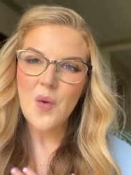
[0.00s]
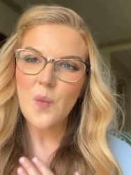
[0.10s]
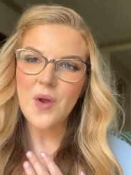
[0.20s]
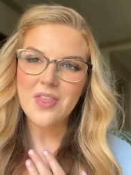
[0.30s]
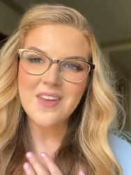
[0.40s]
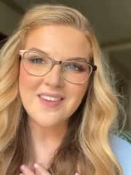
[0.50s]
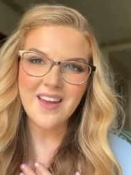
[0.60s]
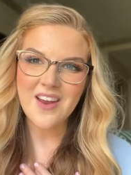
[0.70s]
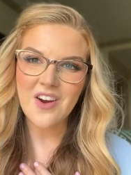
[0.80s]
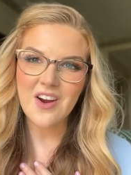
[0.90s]
with the
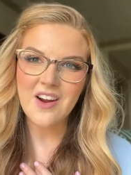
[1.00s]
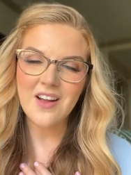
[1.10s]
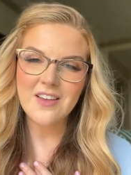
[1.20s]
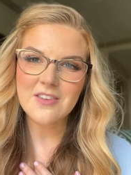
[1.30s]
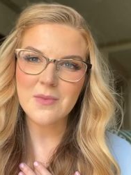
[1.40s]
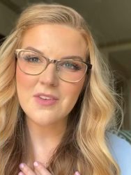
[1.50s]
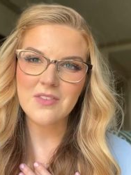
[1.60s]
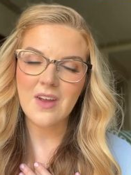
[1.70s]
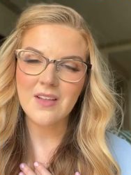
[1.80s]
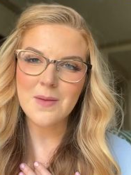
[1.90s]
entire Customized
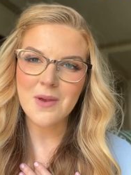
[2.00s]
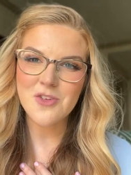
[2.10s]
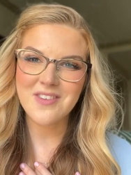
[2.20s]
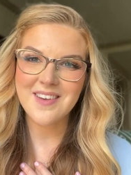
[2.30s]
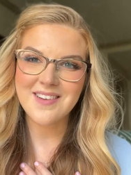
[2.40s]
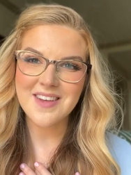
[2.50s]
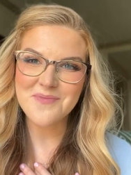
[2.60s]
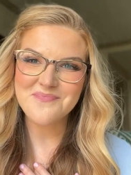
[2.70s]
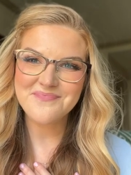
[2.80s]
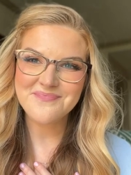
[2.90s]
Styling by Jessica
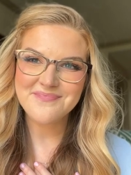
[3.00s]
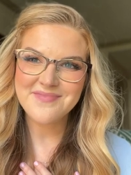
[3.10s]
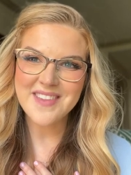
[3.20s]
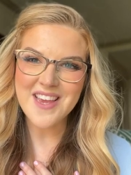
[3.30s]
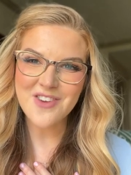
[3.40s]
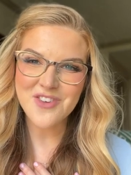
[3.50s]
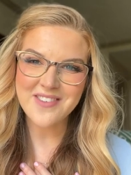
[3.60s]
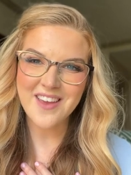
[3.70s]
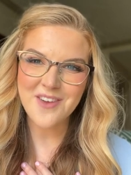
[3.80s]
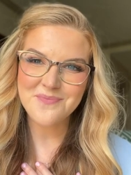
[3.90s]
team. Thank you,
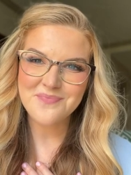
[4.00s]
Jessica.